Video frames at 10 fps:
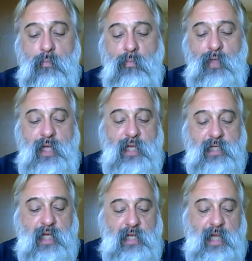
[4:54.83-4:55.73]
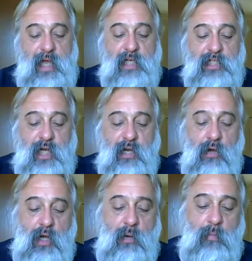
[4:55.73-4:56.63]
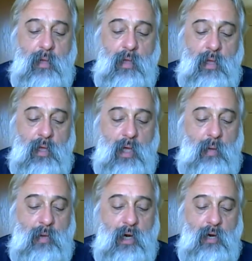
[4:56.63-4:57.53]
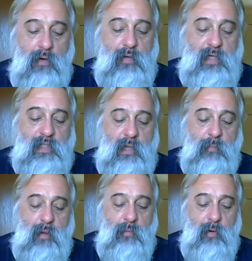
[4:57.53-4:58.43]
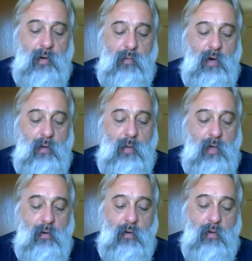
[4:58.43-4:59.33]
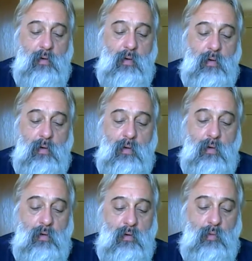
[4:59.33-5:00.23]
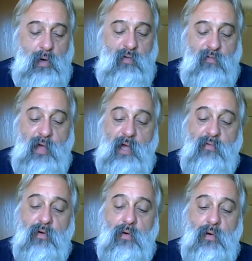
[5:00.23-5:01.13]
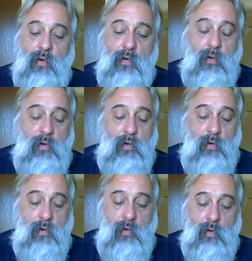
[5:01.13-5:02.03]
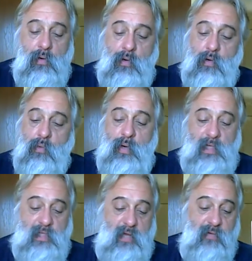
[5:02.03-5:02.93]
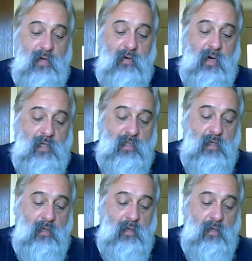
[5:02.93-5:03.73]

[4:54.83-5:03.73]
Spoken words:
These get the gas check on them. I'm going to load these up. I'll probably run about 25 or 27 grains,